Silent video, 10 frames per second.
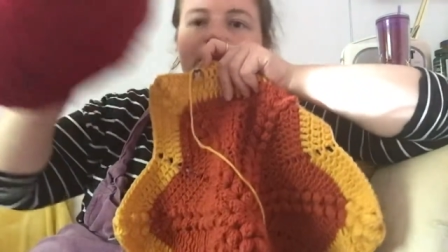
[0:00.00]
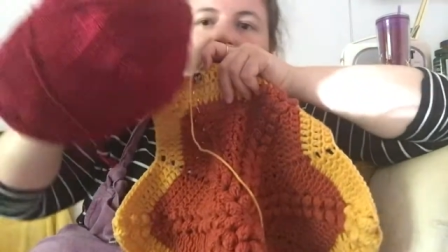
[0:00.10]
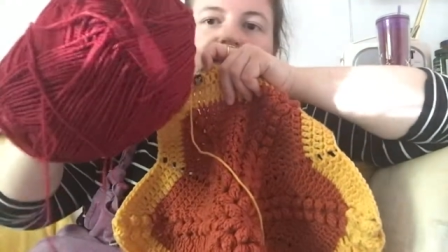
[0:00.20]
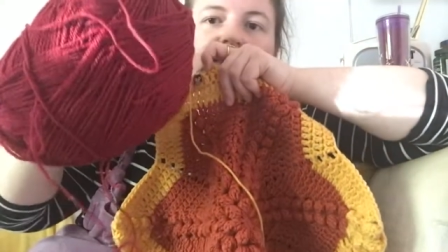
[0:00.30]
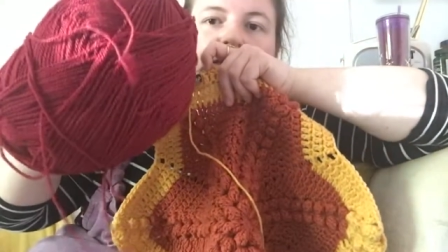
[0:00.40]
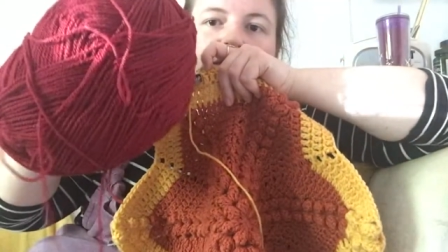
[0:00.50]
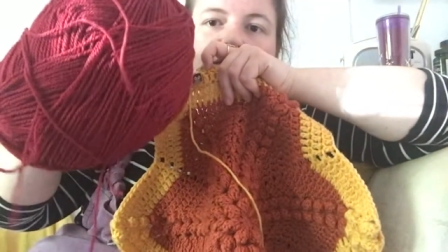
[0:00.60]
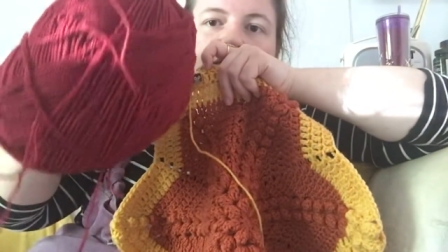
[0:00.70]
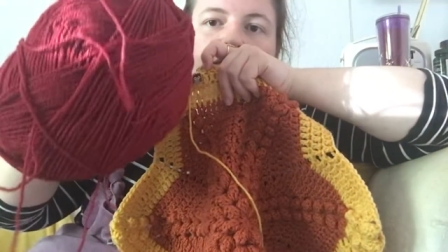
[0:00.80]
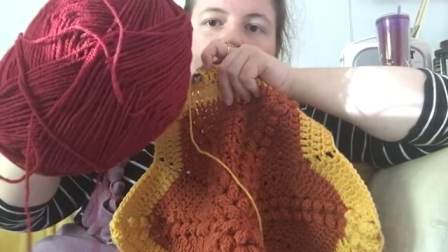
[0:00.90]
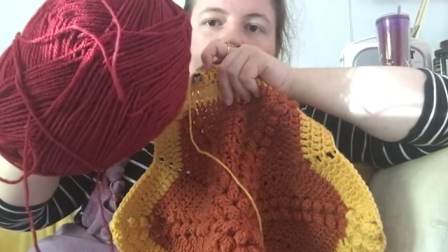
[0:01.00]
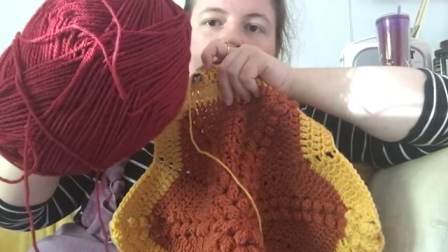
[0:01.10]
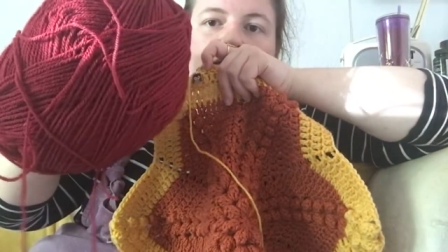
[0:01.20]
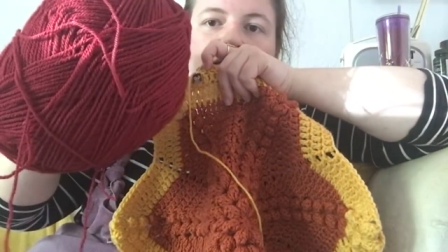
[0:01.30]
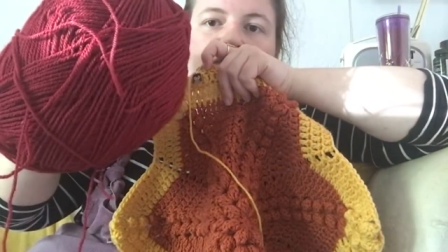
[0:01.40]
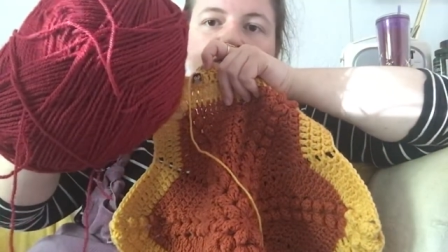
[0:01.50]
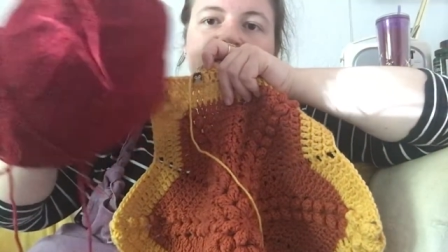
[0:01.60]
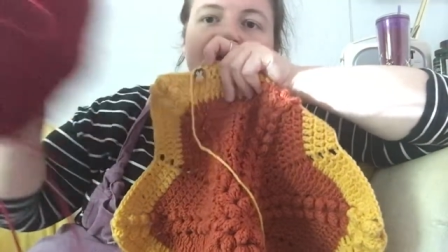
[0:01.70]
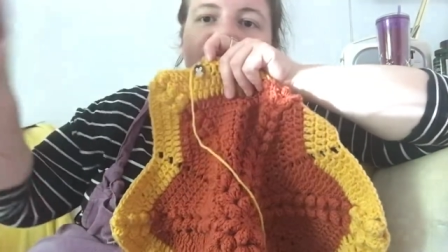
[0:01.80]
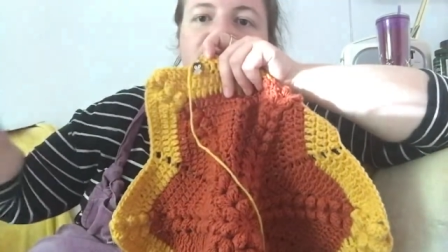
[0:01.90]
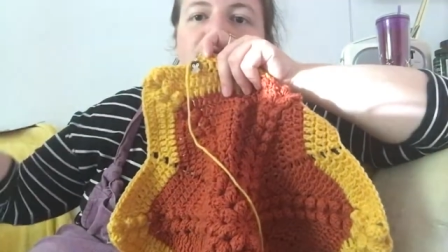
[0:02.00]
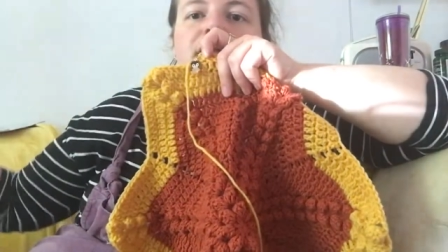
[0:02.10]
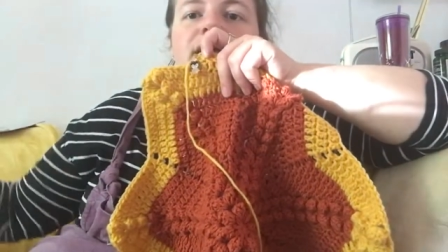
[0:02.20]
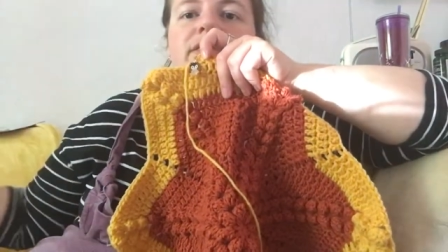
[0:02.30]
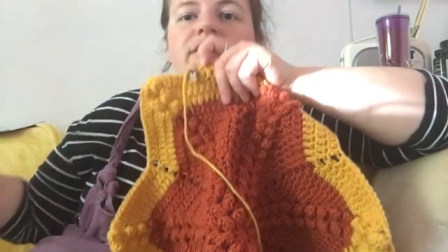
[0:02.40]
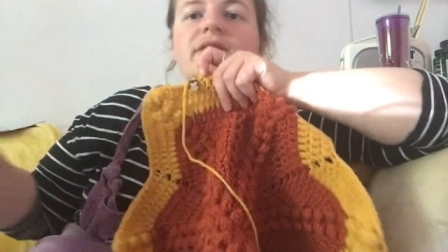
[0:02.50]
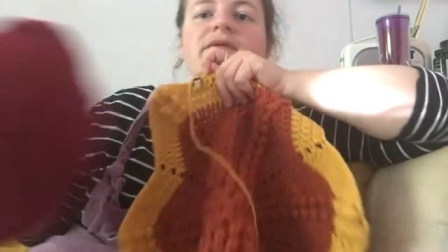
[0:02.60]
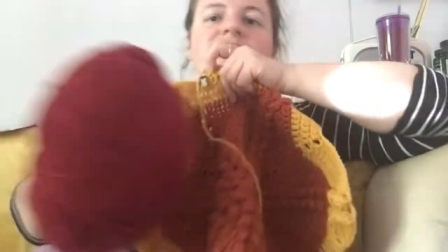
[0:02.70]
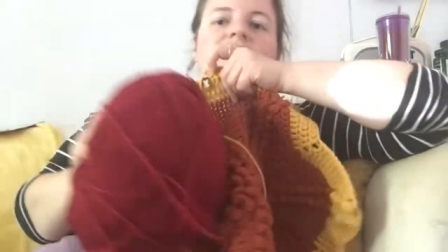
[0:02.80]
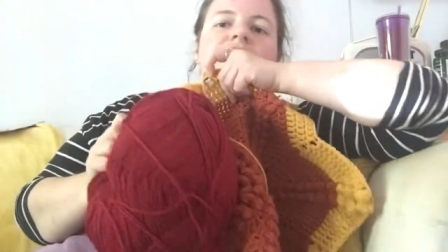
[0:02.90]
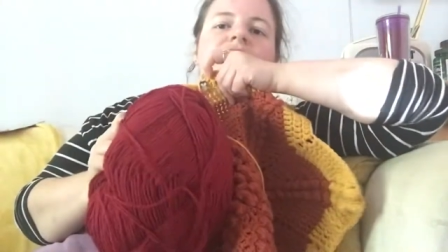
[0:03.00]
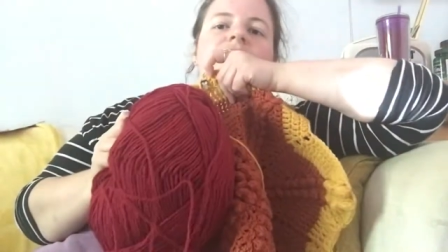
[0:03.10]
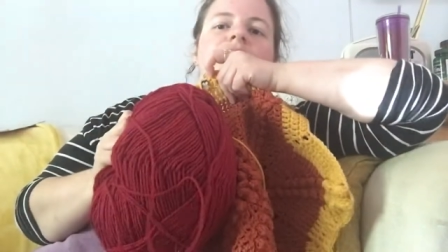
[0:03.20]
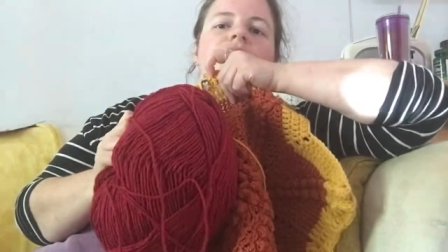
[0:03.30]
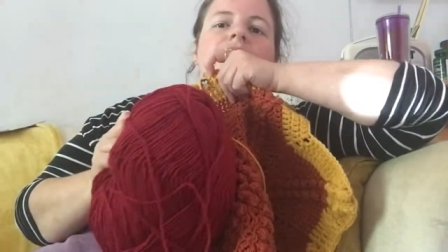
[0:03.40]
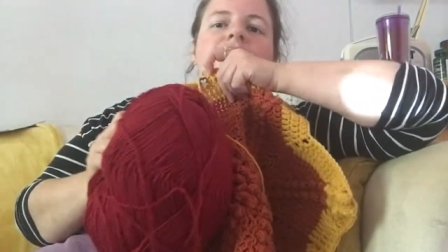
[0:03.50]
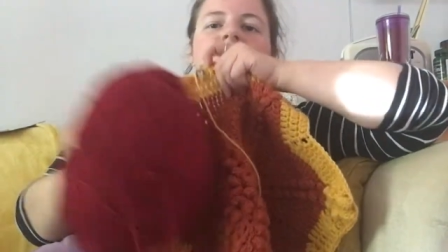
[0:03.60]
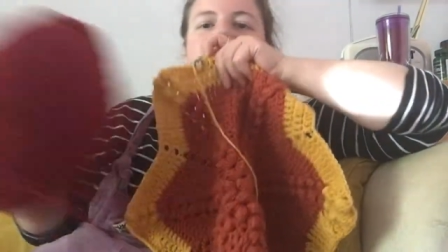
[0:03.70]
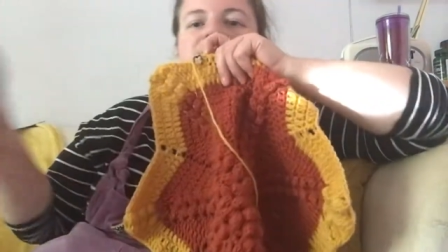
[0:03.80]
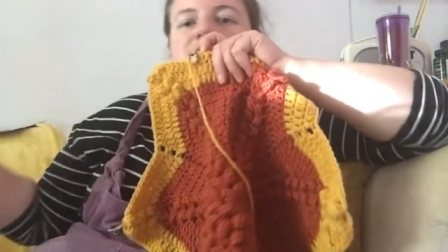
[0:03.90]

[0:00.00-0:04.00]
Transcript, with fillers: will be like the next colour, this lovely deep red.